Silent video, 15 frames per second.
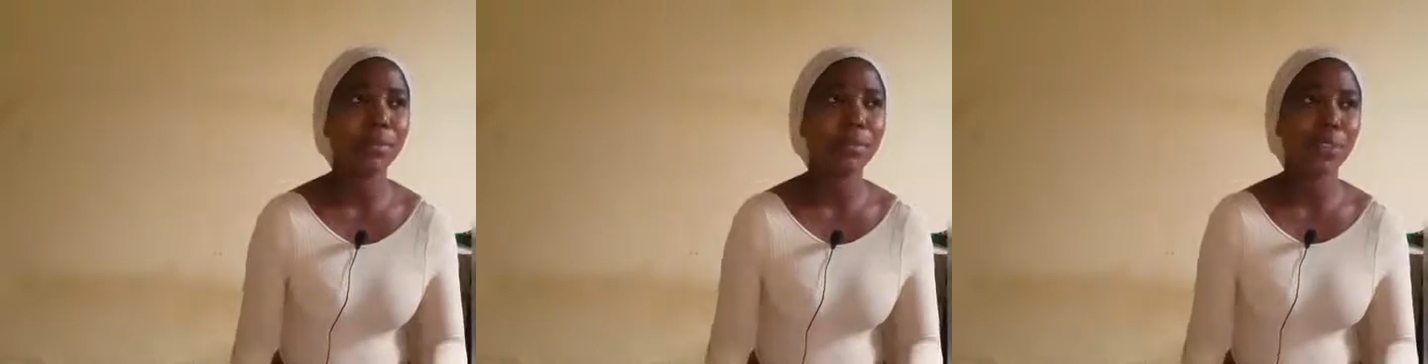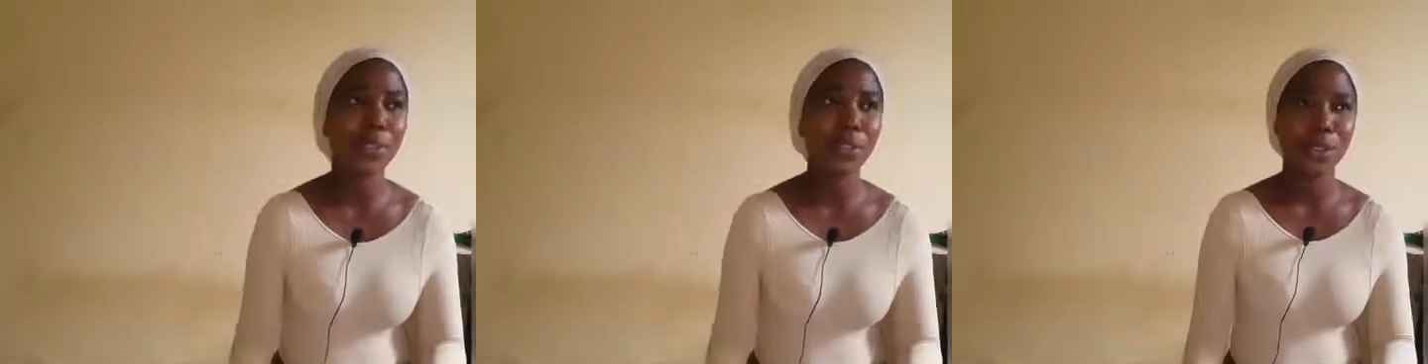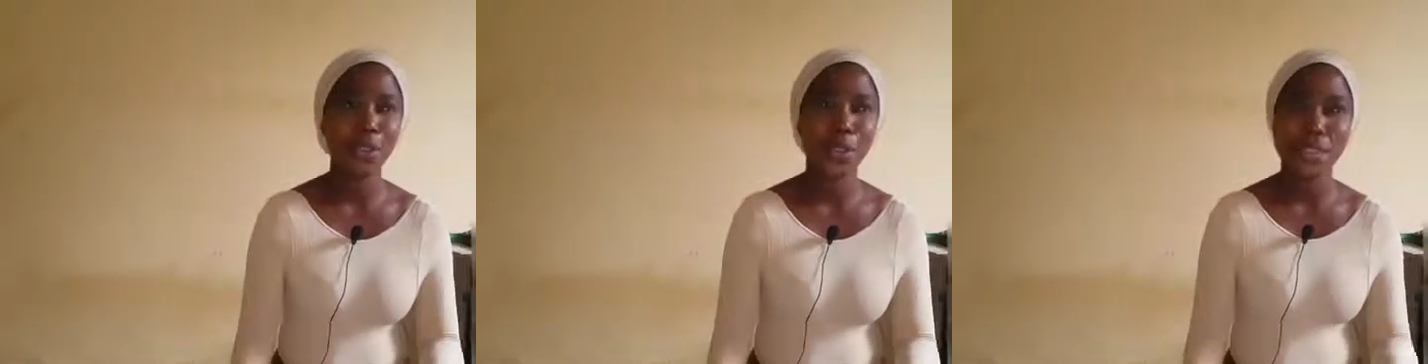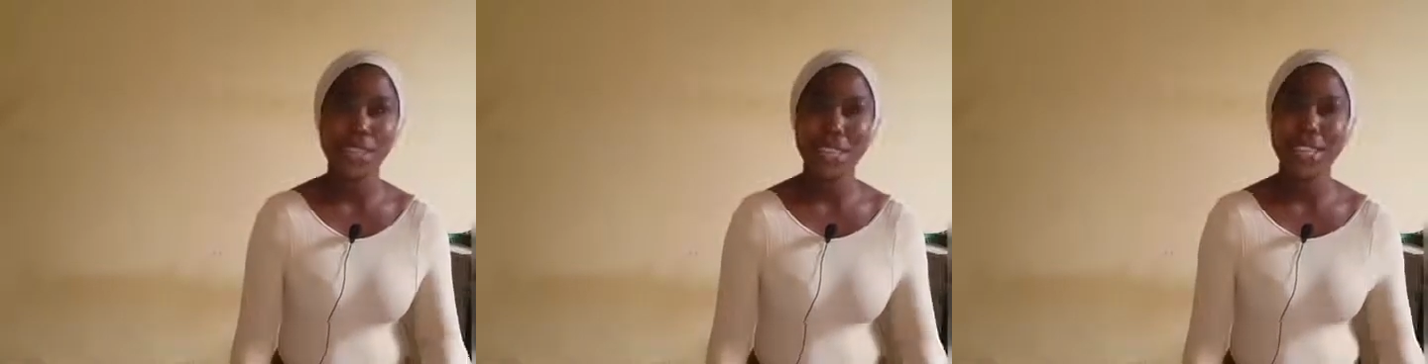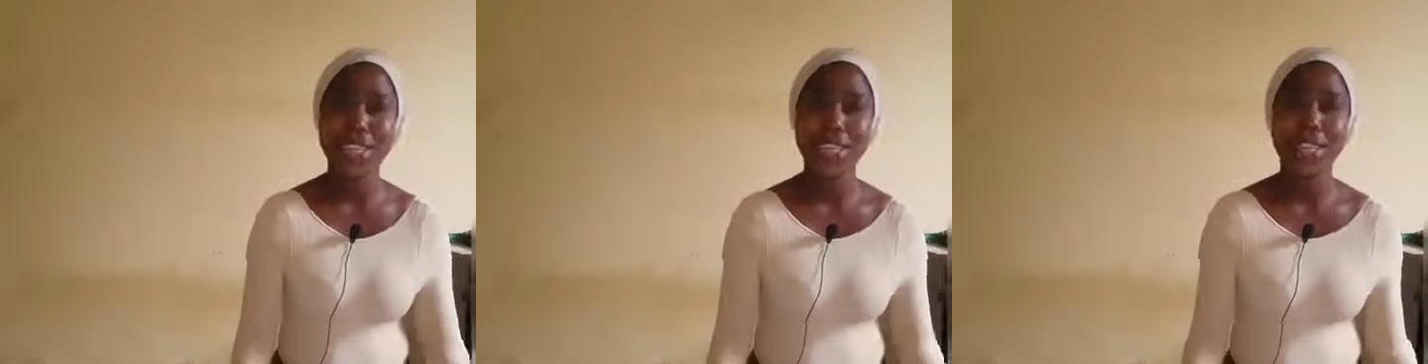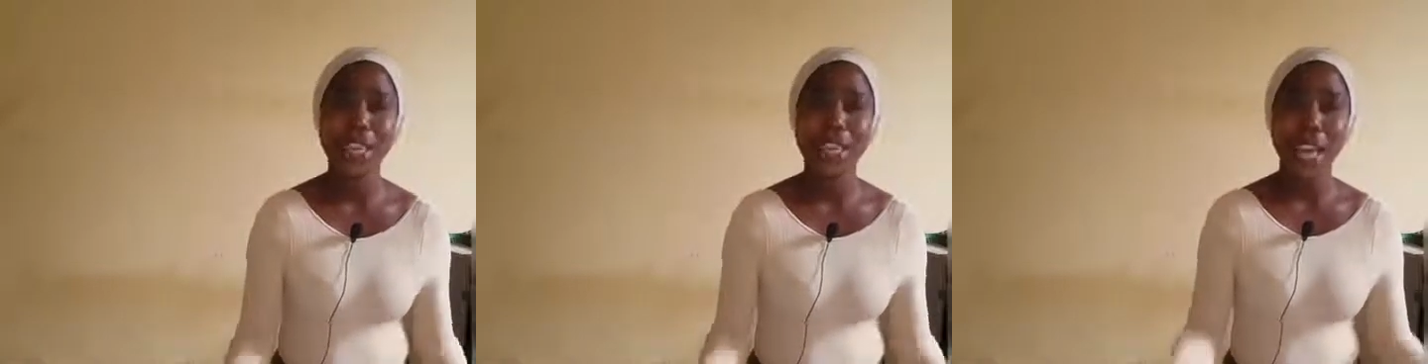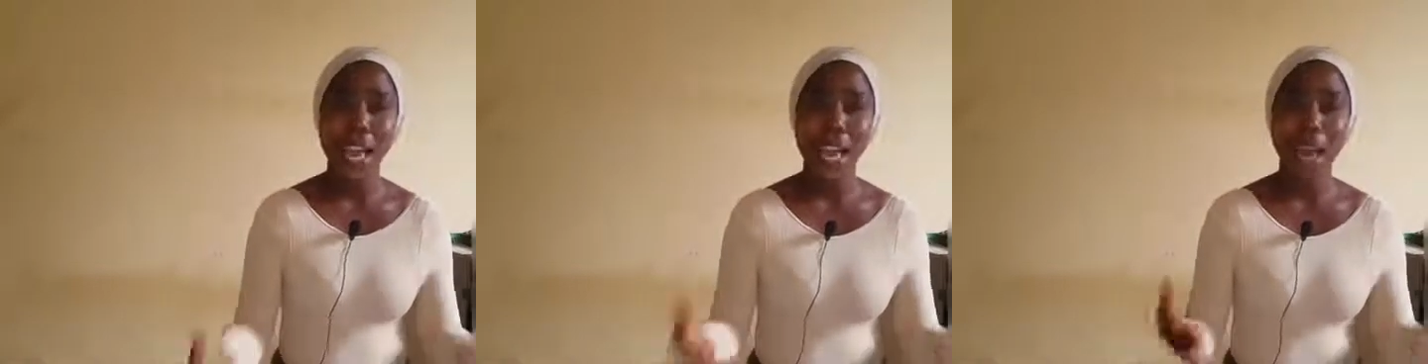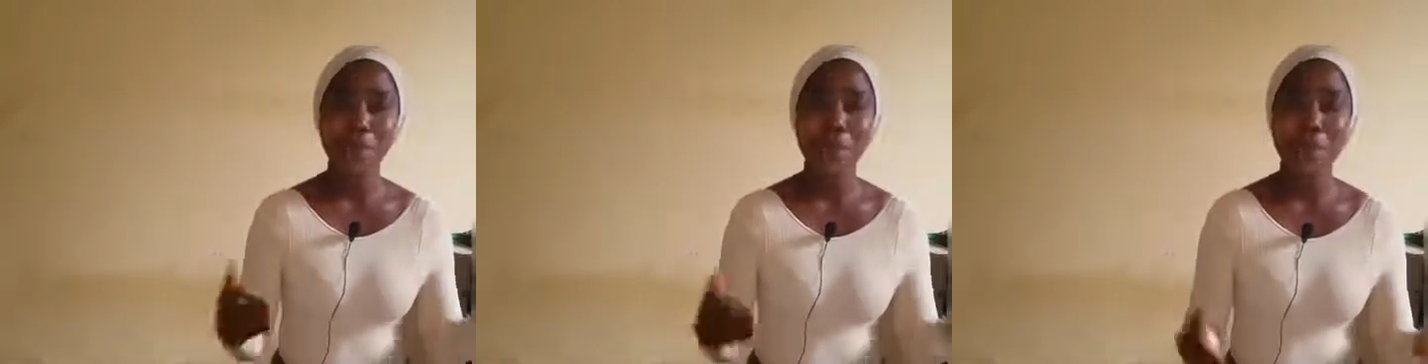Seriously,
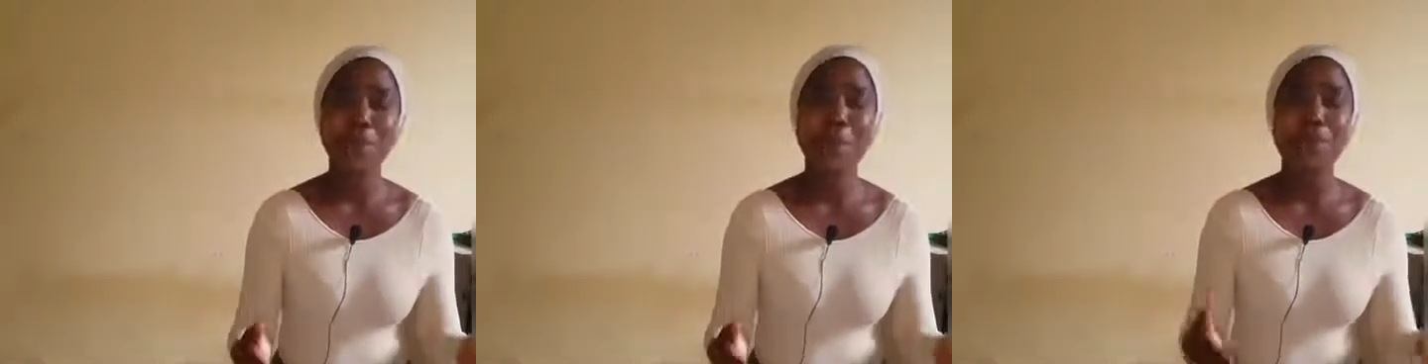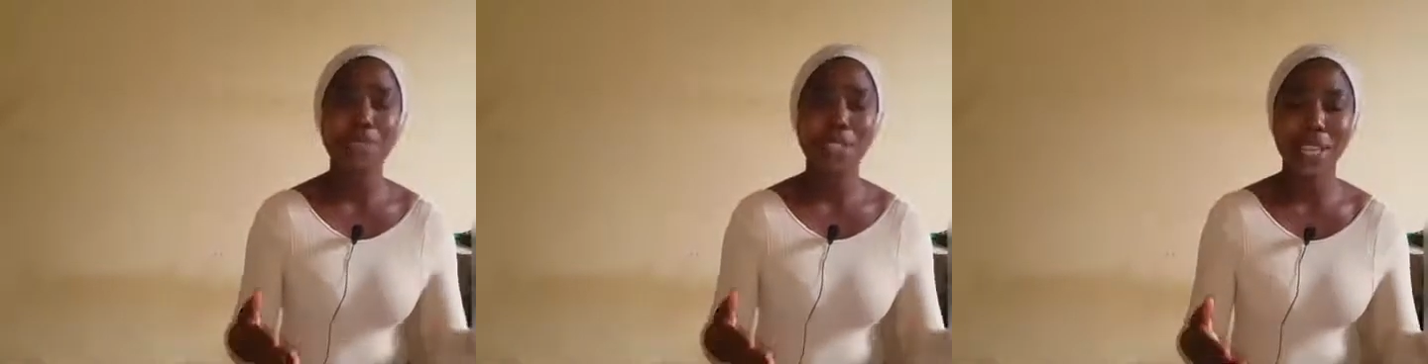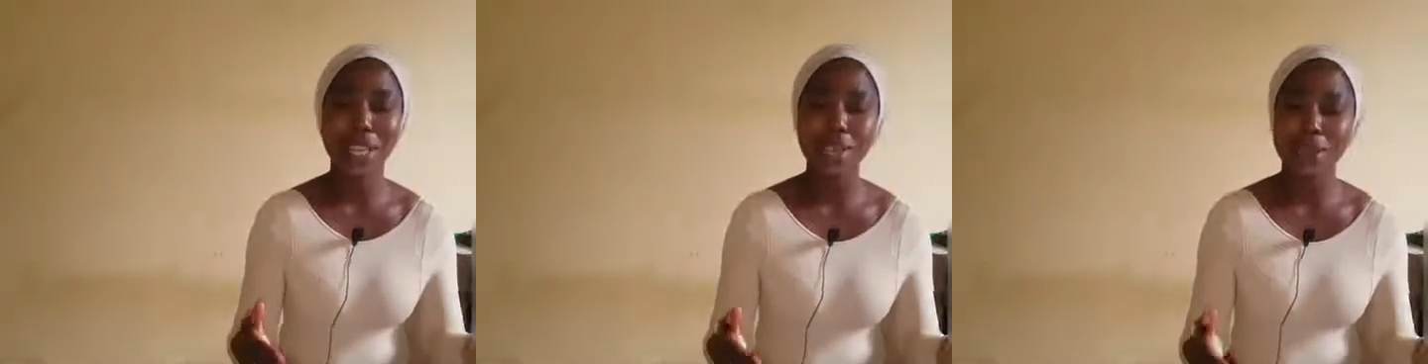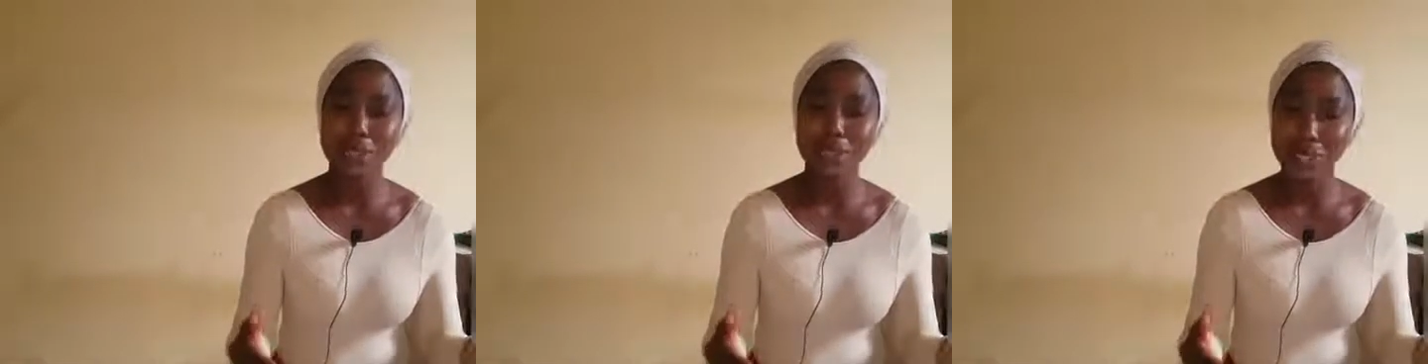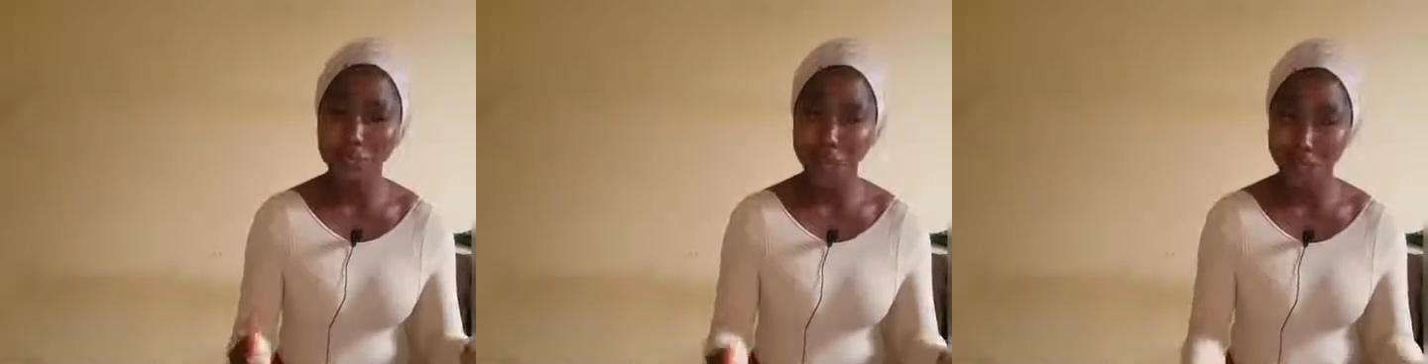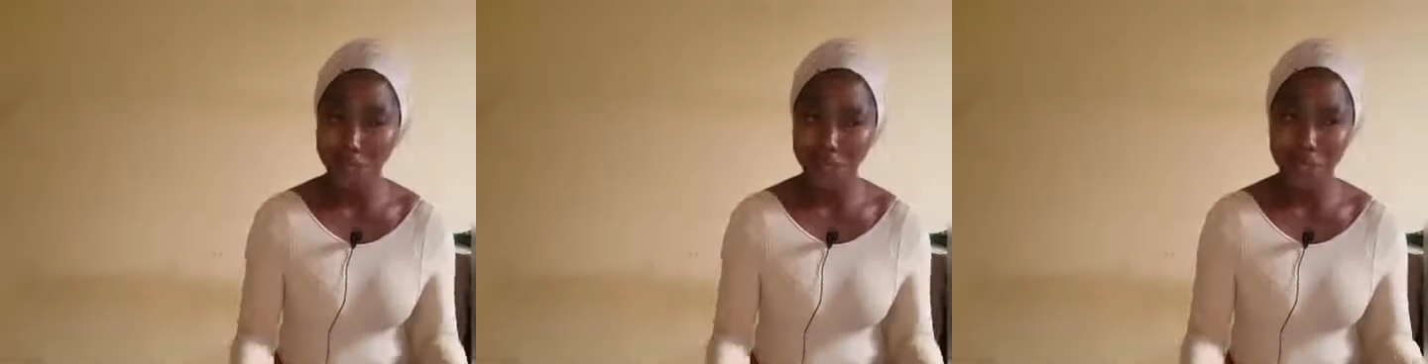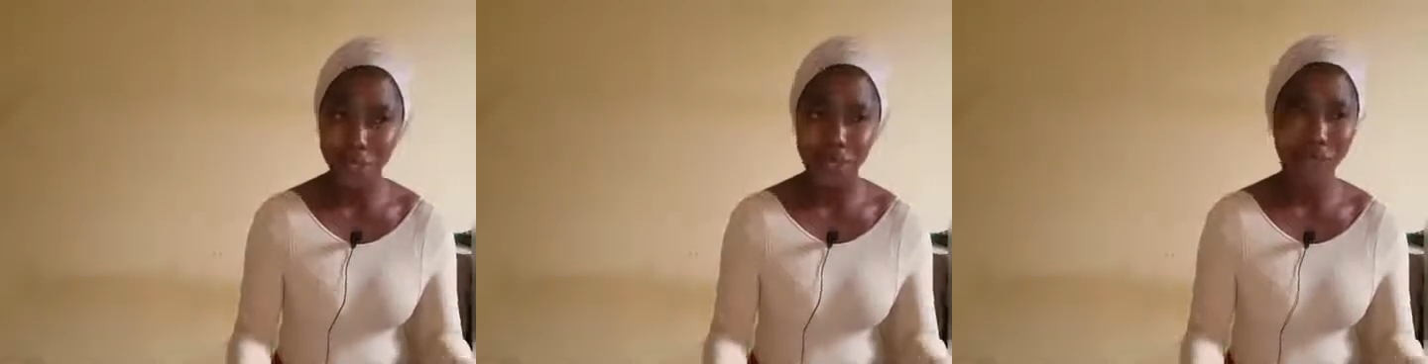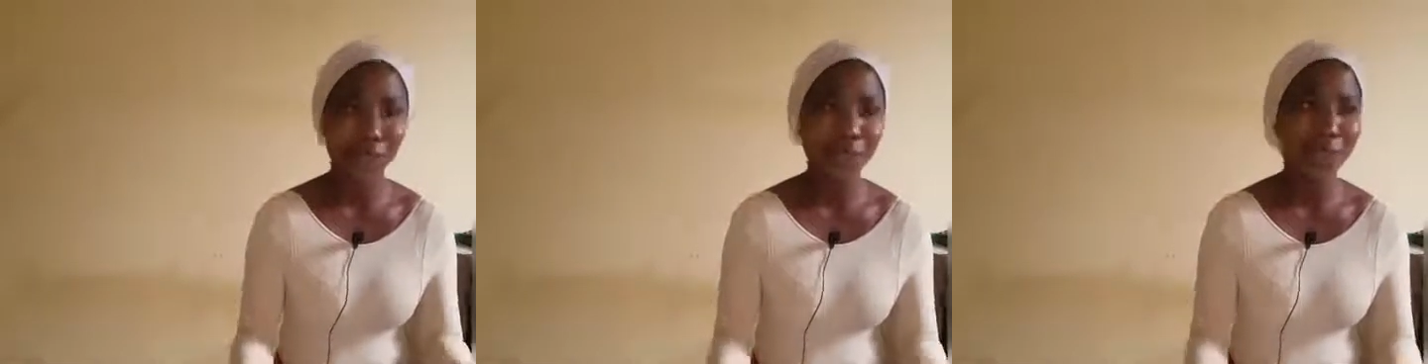I've come to the end of this
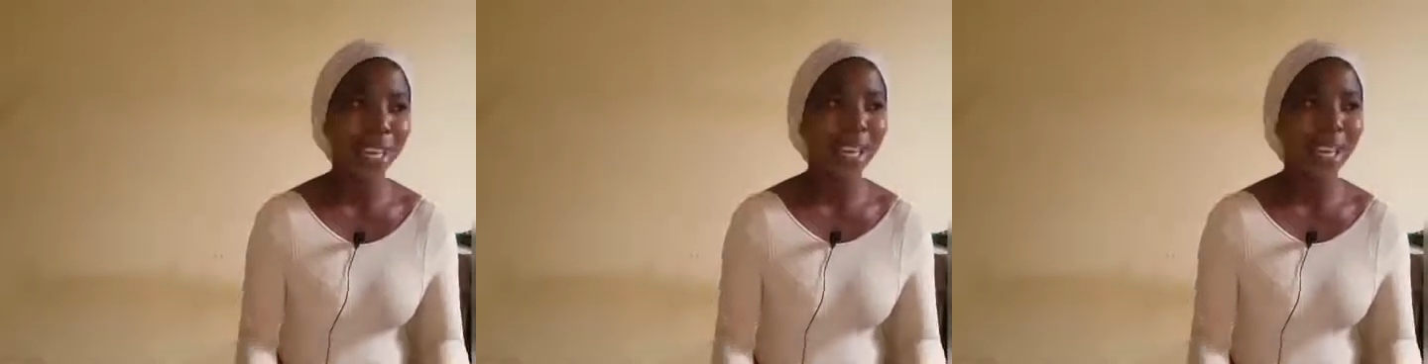video.